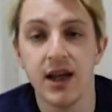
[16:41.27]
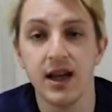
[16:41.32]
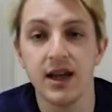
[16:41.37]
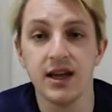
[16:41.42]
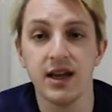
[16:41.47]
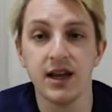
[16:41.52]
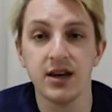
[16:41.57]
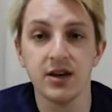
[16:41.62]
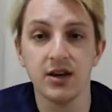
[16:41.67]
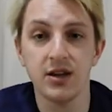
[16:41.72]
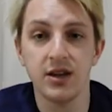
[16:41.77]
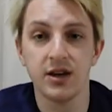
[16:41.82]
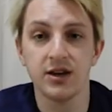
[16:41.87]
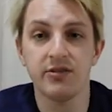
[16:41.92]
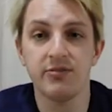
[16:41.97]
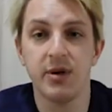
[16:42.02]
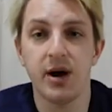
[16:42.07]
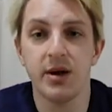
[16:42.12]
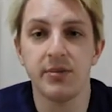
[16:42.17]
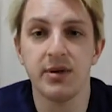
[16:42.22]
and gained a lot
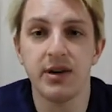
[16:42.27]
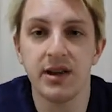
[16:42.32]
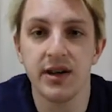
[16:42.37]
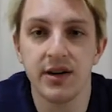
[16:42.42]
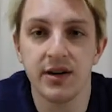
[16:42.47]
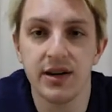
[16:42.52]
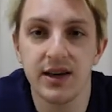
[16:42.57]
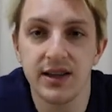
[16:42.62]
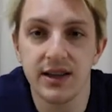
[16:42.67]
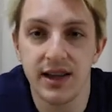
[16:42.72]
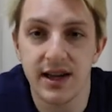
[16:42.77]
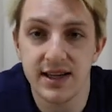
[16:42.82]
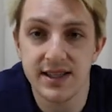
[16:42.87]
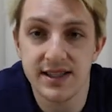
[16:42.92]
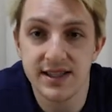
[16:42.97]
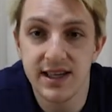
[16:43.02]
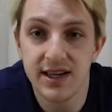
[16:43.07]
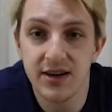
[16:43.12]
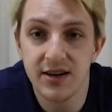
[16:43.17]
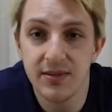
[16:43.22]
of popularity
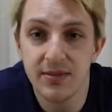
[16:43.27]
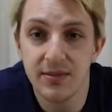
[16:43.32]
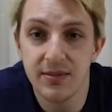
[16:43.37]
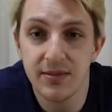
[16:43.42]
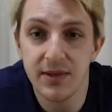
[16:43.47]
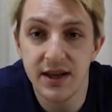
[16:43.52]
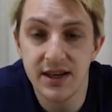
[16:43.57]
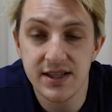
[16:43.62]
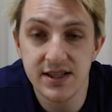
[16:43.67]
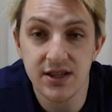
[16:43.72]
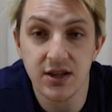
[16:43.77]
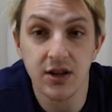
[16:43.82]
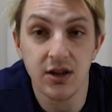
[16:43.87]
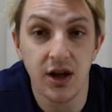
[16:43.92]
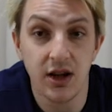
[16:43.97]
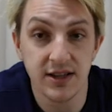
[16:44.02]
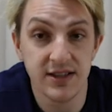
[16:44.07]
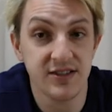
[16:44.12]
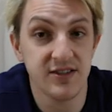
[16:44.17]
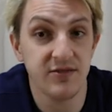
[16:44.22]
last year thanks to
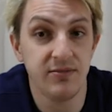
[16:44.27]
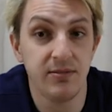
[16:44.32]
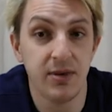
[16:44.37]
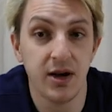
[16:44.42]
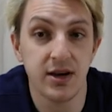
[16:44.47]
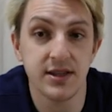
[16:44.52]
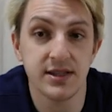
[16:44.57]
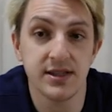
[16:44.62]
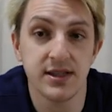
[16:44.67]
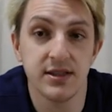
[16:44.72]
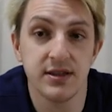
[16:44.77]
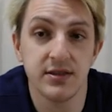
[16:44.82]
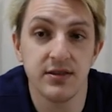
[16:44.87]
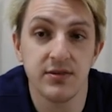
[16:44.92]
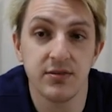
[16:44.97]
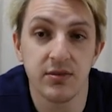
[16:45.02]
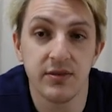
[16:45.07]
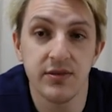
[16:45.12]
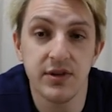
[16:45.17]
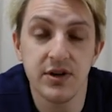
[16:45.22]
lots of
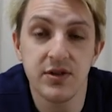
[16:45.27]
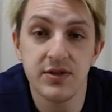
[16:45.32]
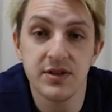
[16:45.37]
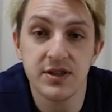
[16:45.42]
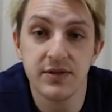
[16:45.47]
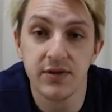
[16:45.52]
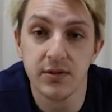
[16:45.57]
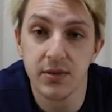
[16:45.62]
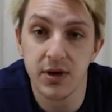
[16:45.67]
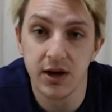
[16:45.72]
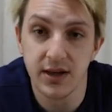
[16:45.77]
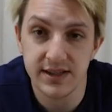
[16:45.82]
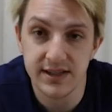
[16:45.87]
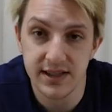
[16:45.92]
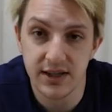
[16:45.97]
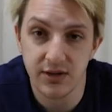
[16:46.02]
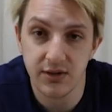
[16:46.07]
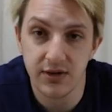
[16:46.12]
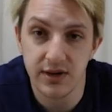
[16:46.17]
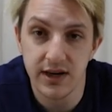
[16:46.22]
positive reviews from
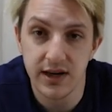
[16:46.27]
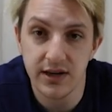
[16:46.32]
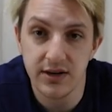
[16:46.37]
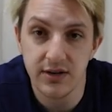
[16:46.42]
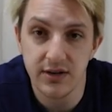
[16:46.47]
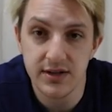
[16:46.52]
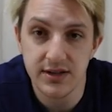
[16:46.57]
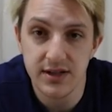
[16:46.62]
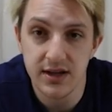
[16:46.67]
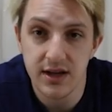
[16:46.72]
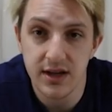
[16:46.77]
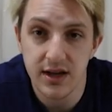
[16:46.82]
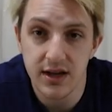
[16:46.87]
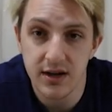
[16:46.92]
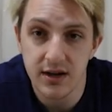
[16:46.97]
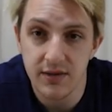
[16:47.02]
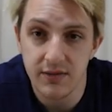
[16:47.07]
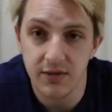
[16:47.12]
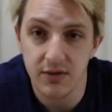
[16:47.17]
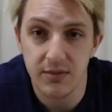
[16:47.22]
content creators.
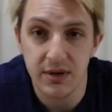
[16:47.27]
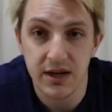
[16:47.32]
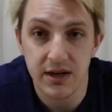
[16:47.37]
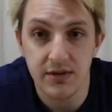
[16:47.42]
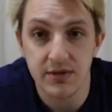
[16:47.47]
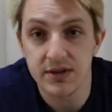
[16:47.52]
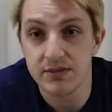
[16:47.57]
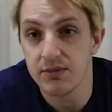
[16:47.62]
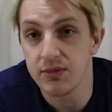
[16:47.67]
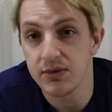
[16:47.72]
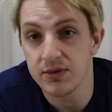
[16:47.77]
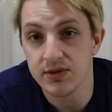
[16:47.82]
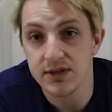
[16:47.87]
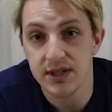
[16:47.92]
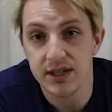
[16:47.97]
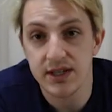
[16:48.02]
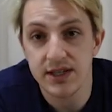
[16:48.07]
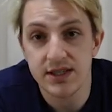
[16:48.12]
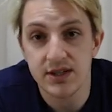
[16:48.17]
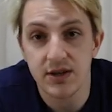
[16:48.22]
For me, it was
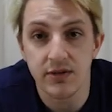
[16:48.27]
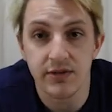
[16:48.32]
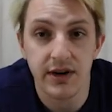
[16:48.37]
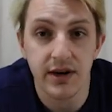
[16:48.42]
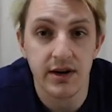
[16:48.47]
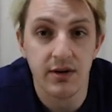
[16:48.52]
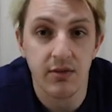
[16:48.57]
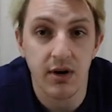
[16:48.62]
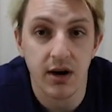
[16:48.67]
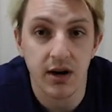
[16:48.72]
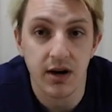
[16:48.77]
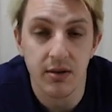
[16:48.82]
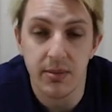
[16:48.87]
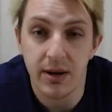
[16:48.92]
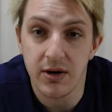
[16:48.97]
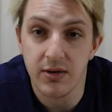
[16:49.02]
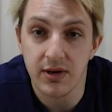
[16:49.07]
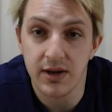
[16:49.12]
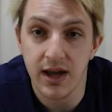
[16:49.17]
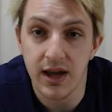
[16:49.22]
mostly So Very Wrong
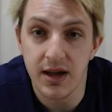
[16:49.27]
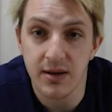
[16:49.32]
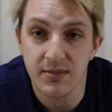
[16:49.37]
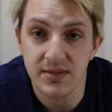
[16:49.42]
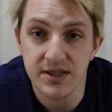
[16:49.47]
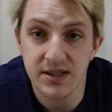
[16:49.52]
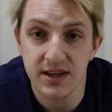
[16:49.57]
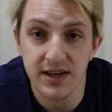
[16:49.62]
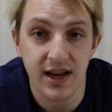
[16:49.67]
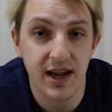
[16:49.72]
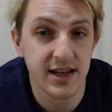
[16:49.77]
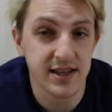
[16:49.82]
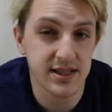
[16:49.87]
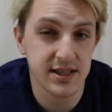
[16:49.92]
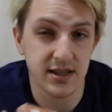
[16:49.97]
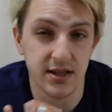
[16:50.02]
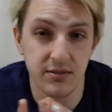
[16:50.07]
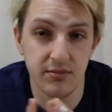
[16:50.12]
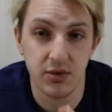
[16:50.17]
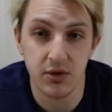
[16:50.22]
About Games, an
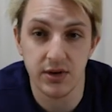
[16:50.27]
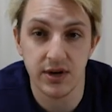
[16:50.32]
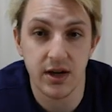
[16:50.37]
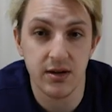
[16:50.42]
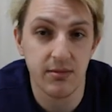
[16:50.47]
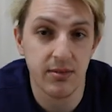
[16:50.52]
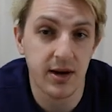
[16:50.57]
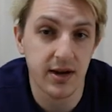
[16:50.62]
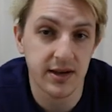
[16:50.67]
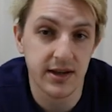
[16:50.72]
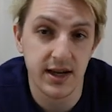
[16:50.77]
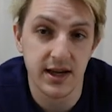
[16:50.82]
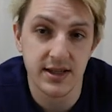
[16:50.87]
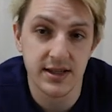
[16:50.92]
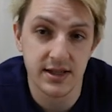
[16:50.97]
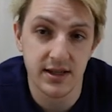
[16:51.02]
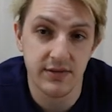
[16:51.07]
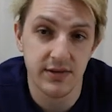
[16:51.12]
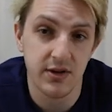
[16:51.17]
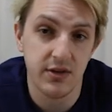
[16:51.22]
excellent board game
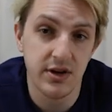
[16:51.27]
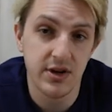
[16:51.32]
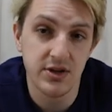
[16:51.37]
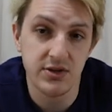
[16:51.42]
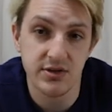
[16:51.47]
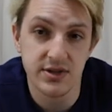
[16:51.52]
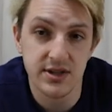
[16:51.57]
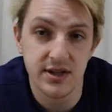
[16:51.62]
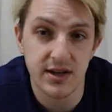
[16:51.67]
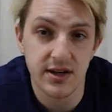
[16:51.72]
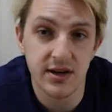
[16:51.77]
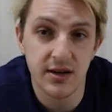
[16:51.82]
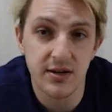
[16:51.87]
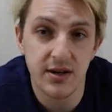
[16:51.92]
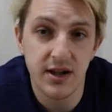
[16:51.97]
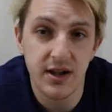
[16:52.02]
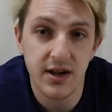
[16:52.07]
podcast if you're interested.